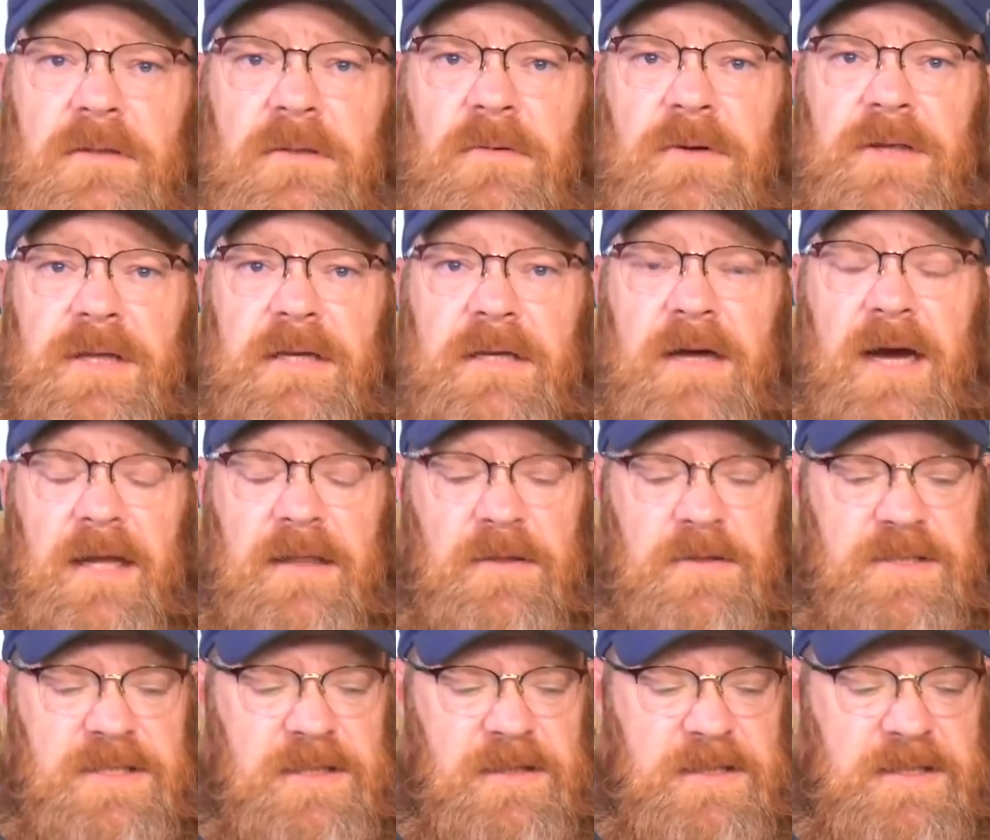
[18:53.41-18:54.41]
with the
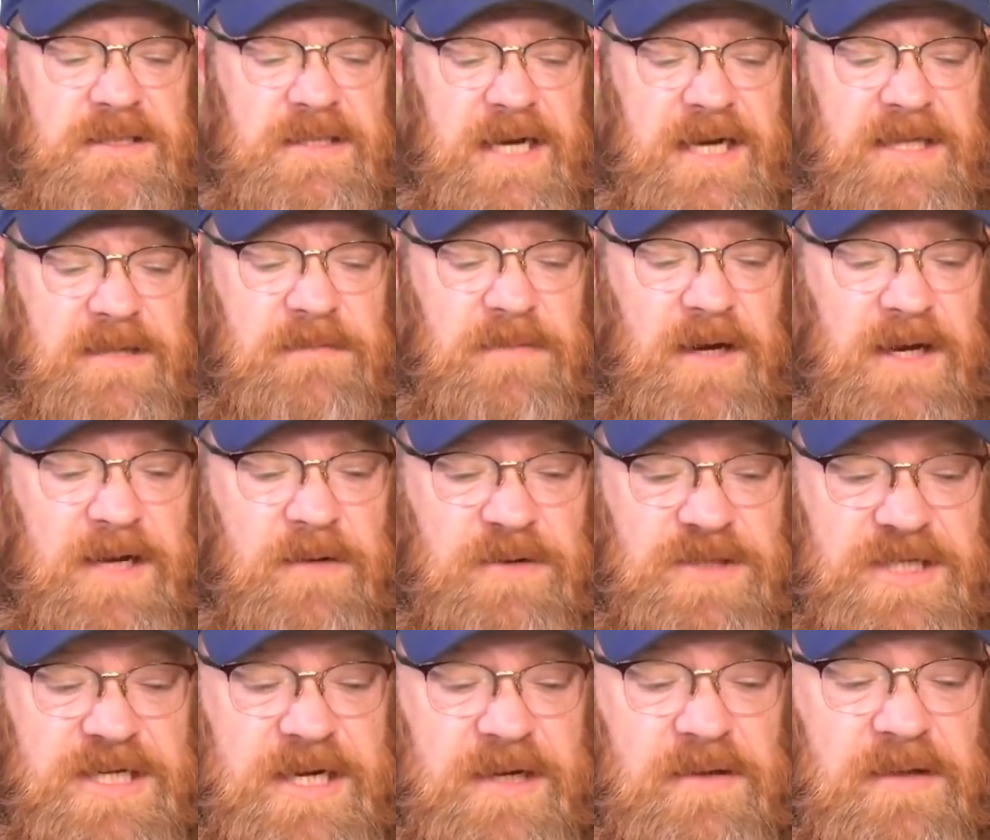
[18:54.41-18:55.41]
toddler still inside the buggy,
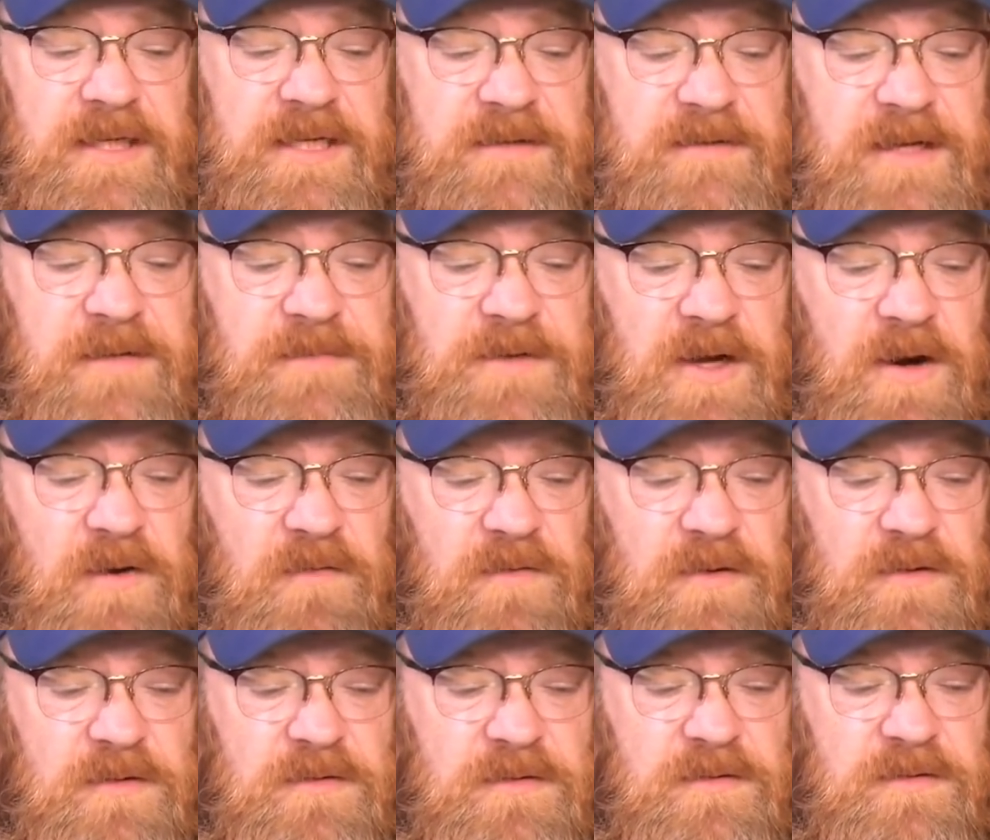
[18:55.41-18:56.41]
which nearly tipped
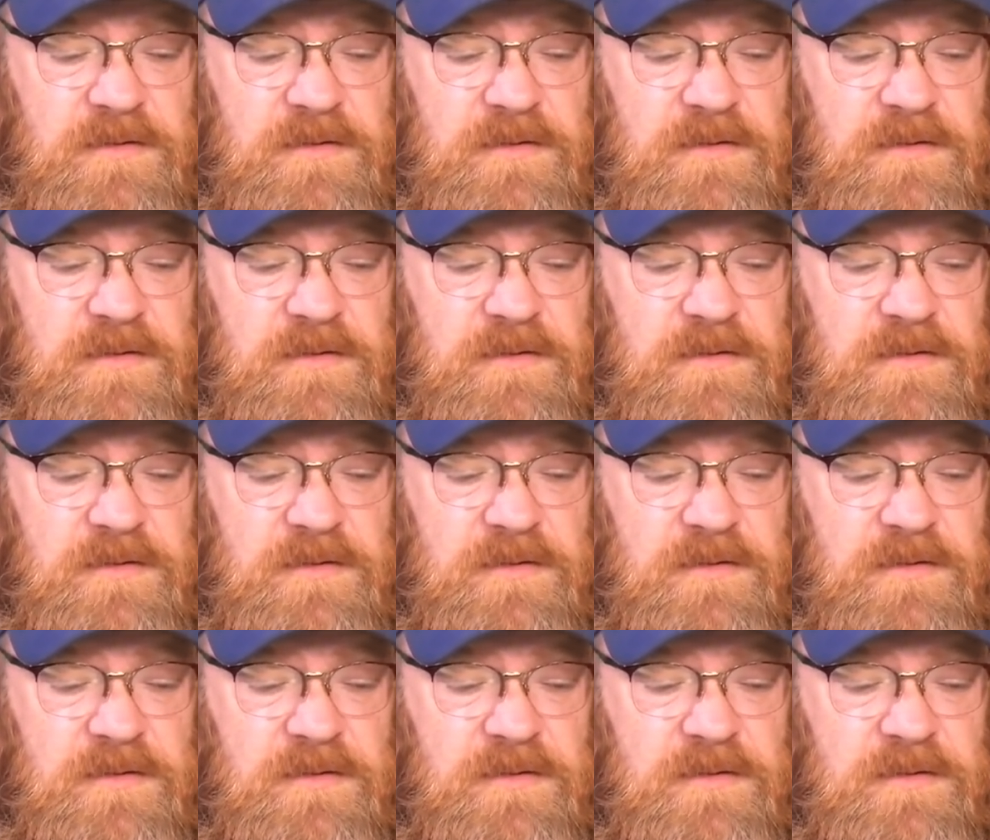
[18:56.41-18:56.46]
over.